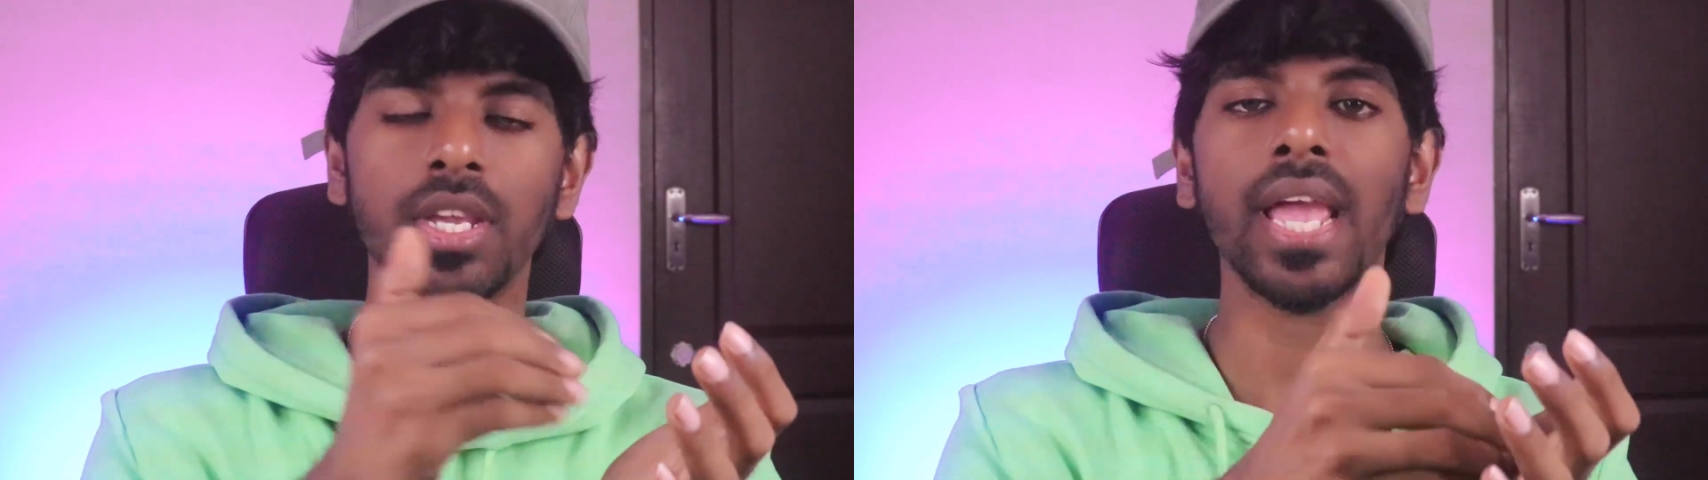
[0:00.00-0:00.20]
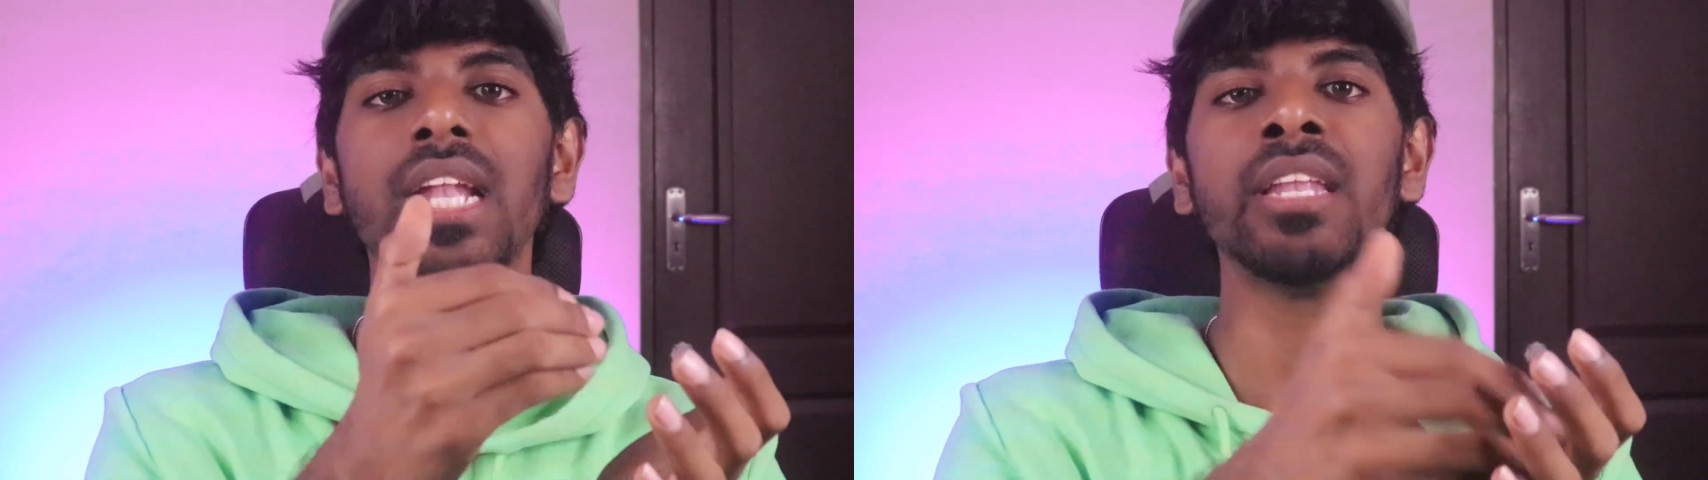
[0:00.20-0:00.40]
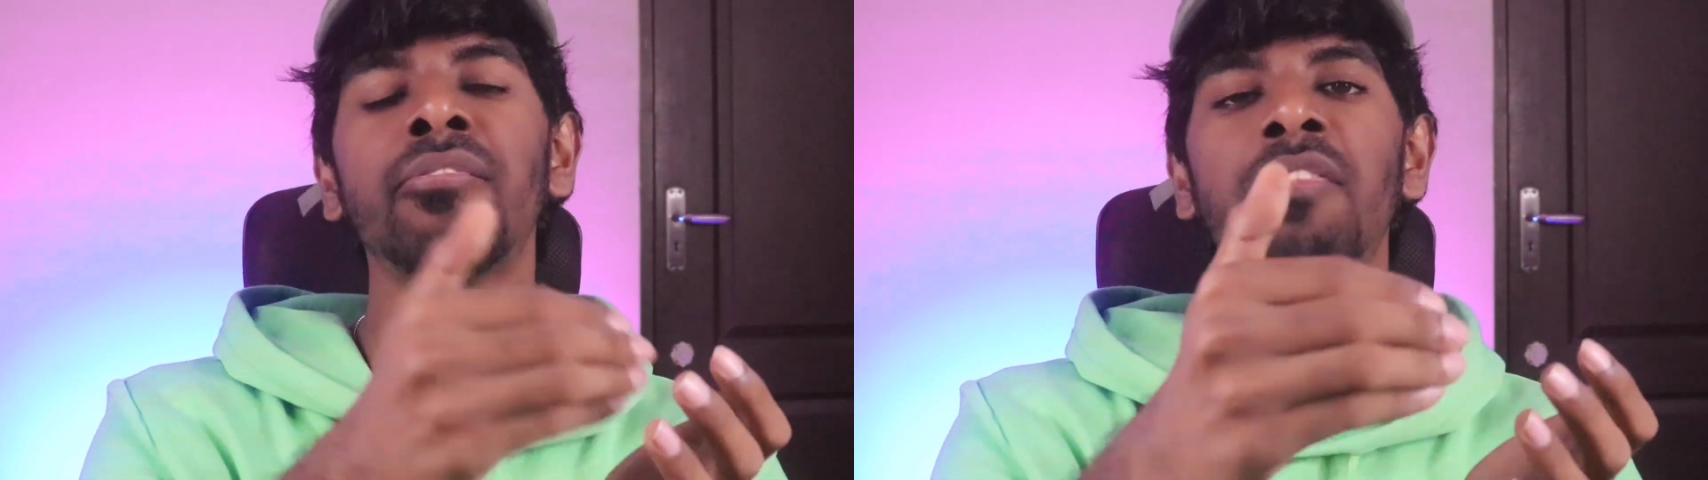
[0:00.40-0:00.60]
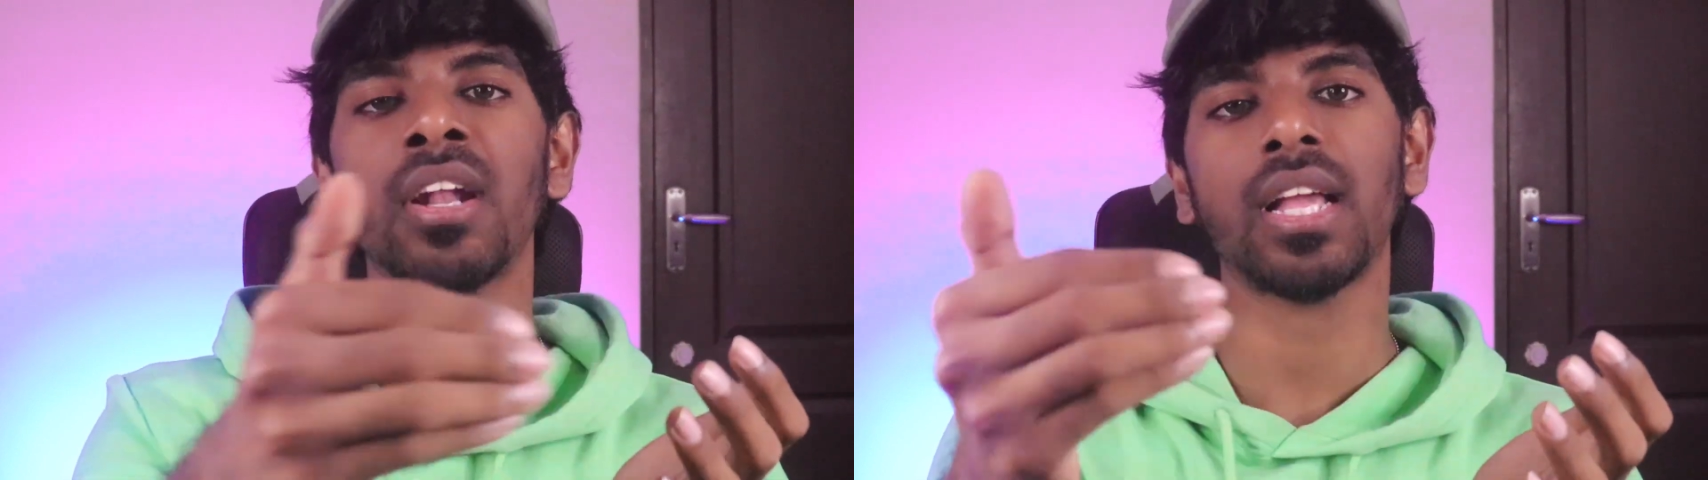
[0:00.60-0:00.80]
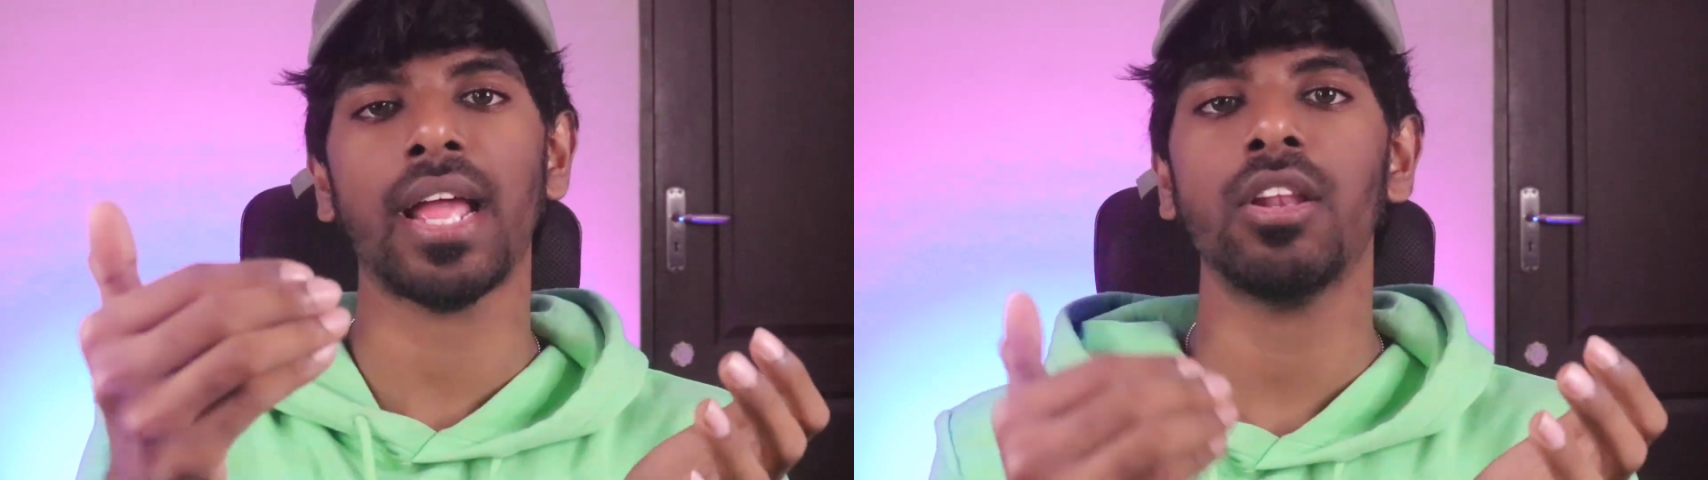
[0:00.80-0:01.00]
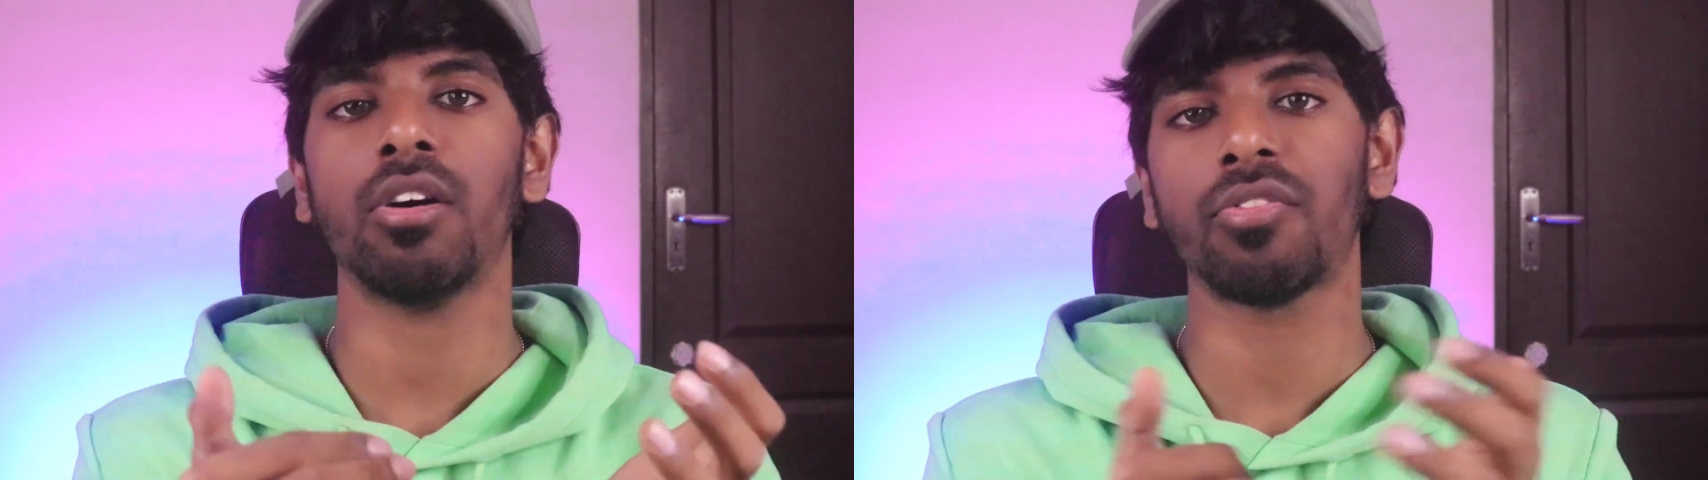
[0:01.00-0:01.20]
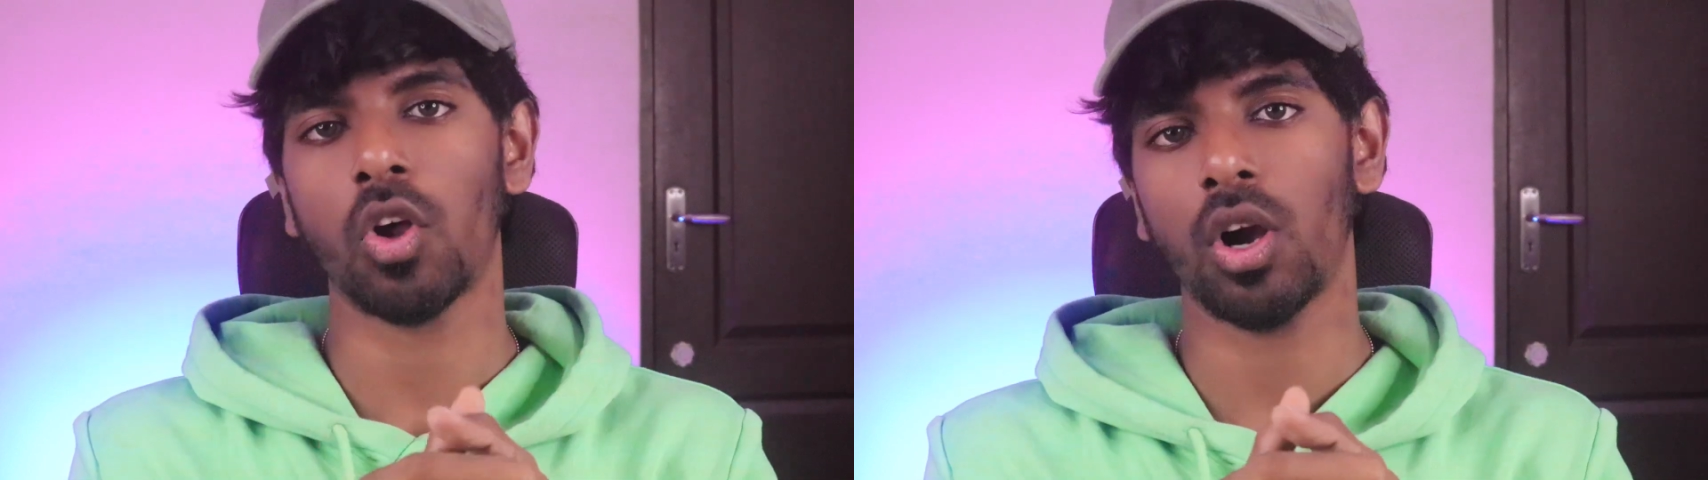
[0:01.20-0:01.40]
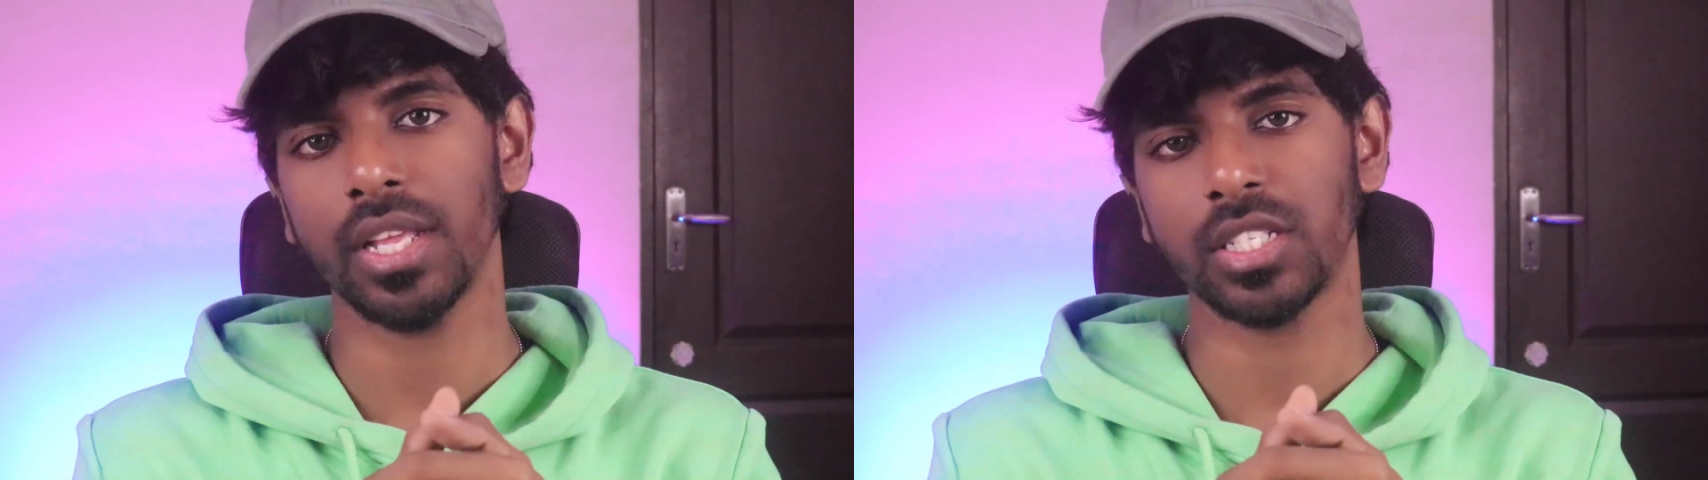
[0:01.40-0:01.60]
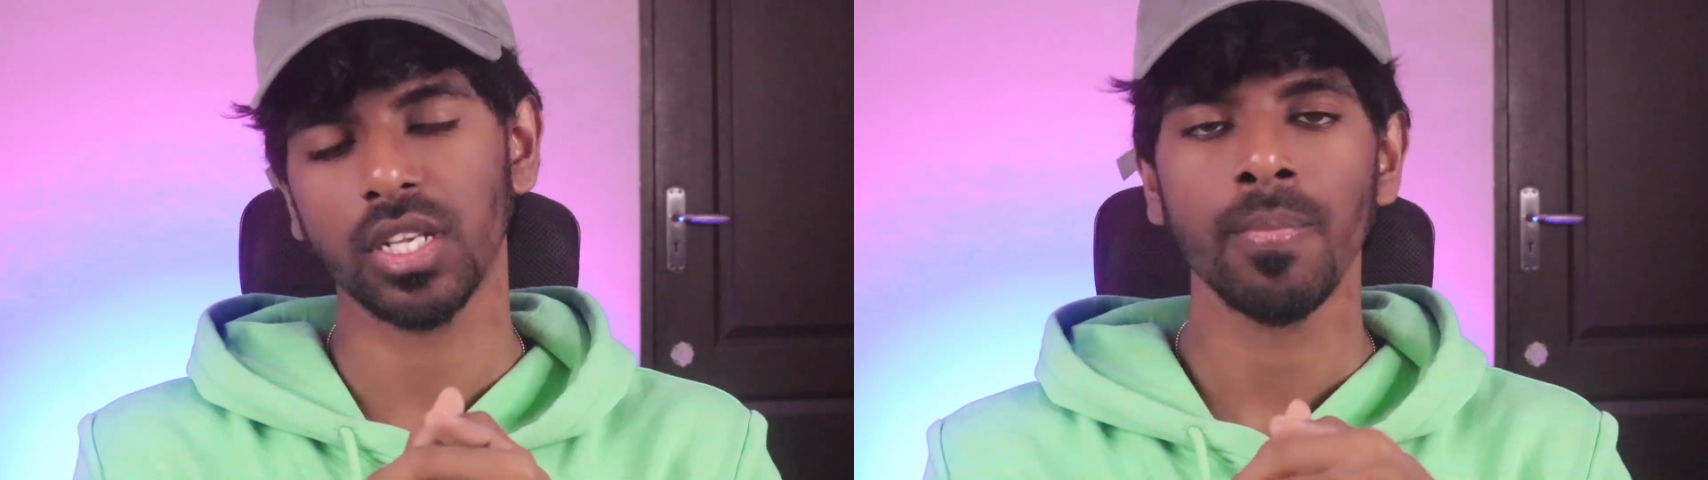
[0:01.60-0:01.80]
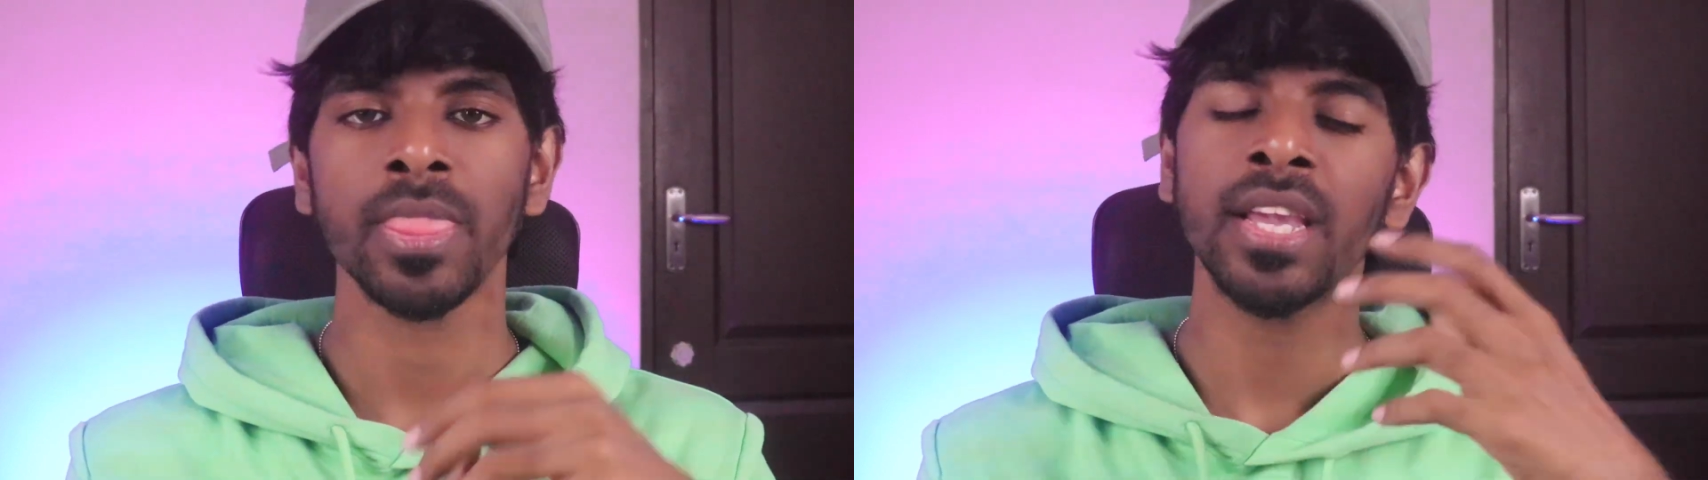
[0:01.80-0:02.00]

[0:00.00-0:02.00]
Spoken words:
to gain different kind of knowledge.